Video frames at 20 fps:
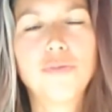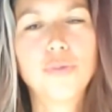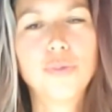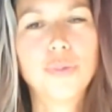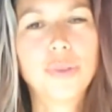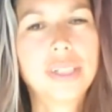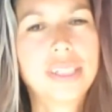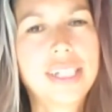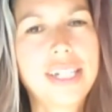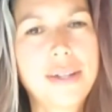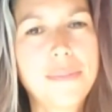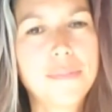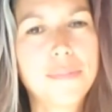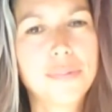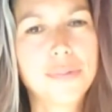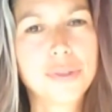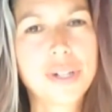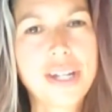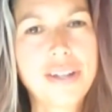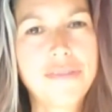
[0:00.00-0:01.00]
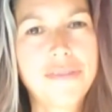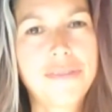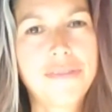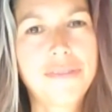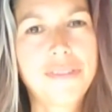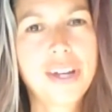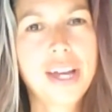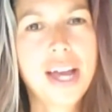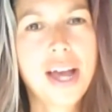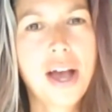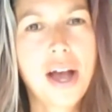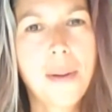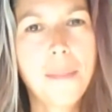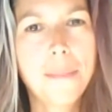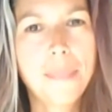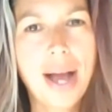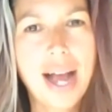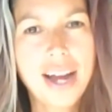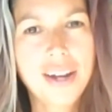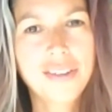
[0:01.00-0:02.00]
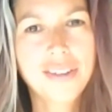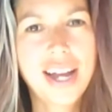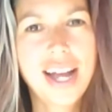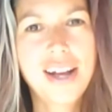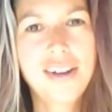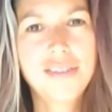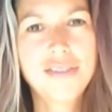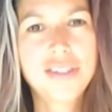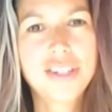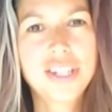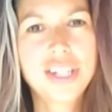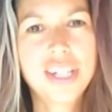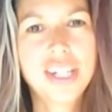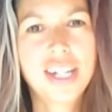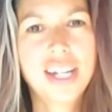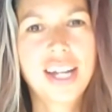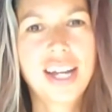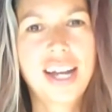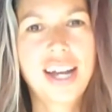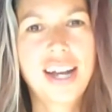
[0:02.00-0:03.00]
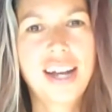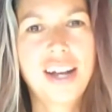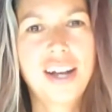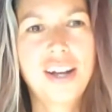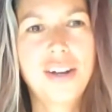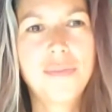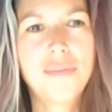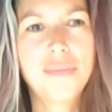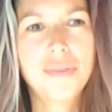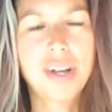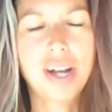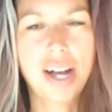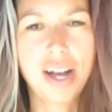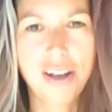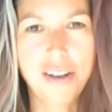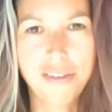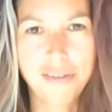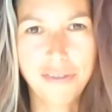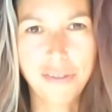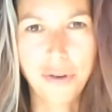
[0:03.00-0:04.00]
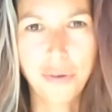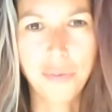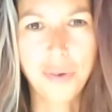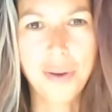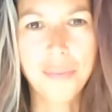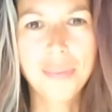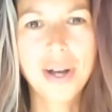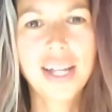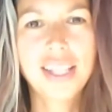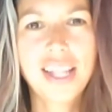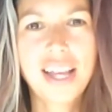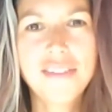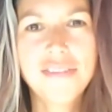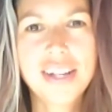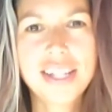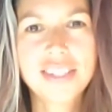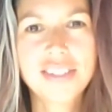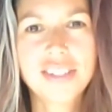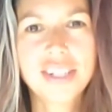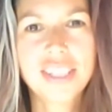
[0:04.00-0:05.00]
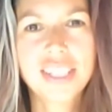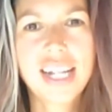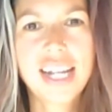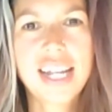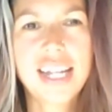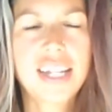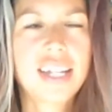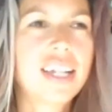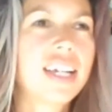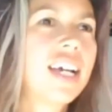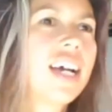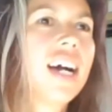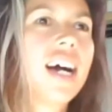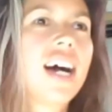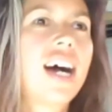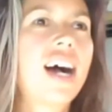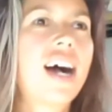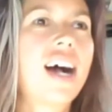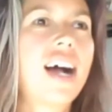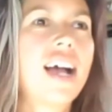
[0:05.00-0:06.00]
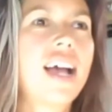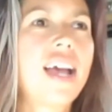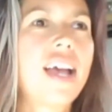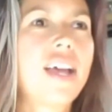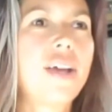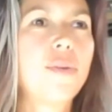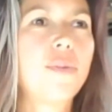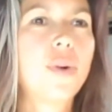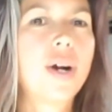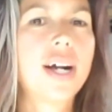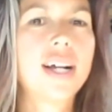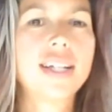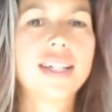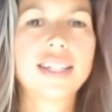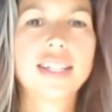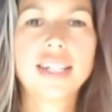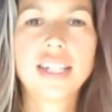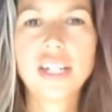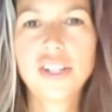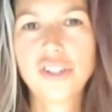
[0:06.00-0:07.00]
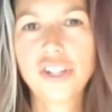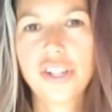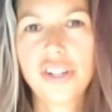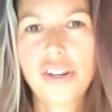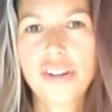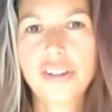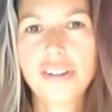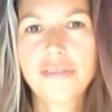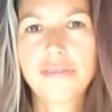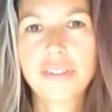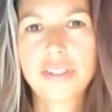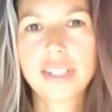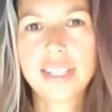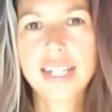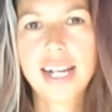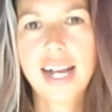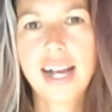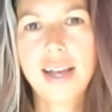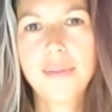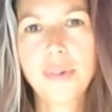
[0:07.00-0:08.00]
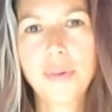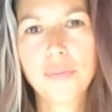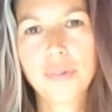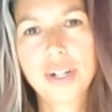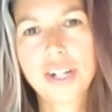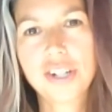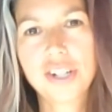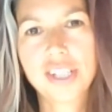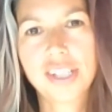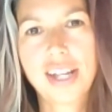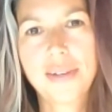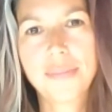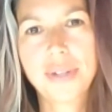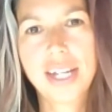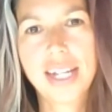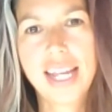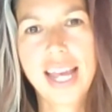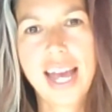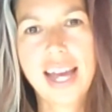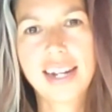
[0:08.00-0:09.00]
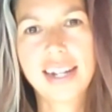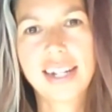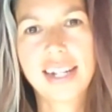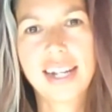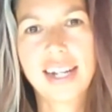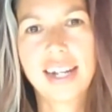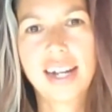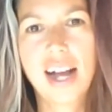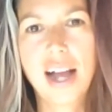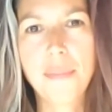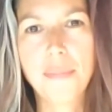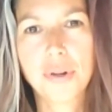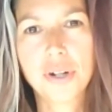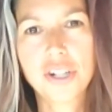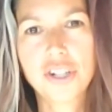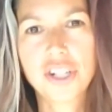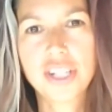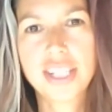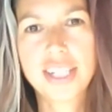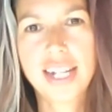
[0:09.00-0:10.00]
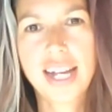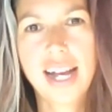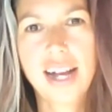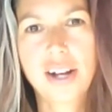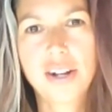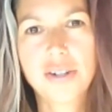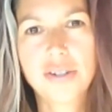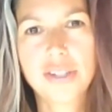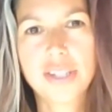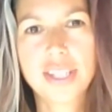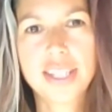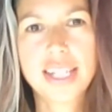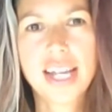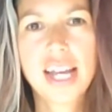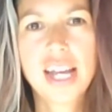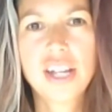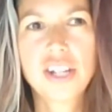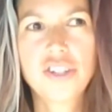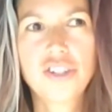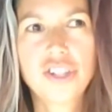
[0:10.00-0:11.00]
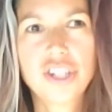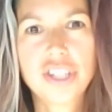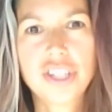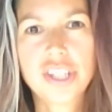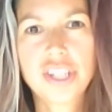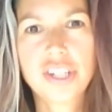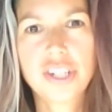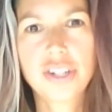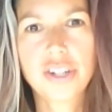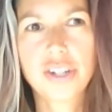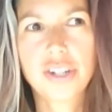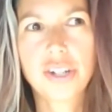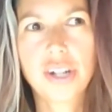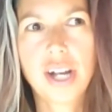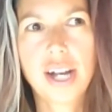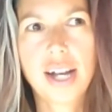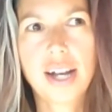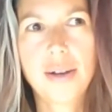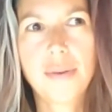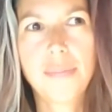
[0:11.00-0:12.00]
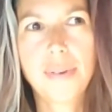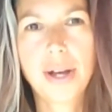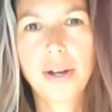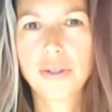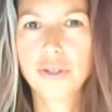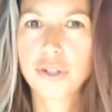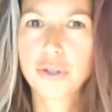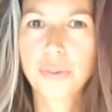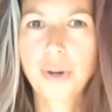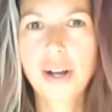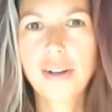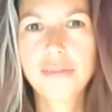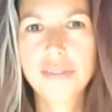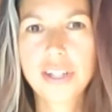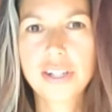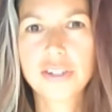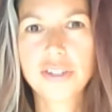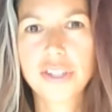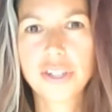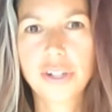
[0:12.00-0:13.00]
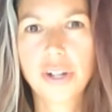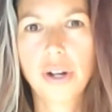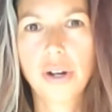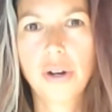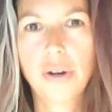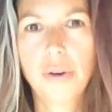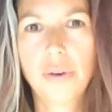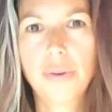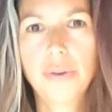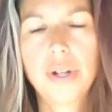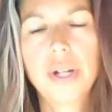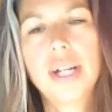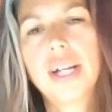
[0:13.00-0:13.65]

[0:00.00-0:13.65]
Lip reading: Really brief background of what my life has looked like. I was teaching yoga full-time in British Columbia, Canada. I purchased a house just about 12 years ago.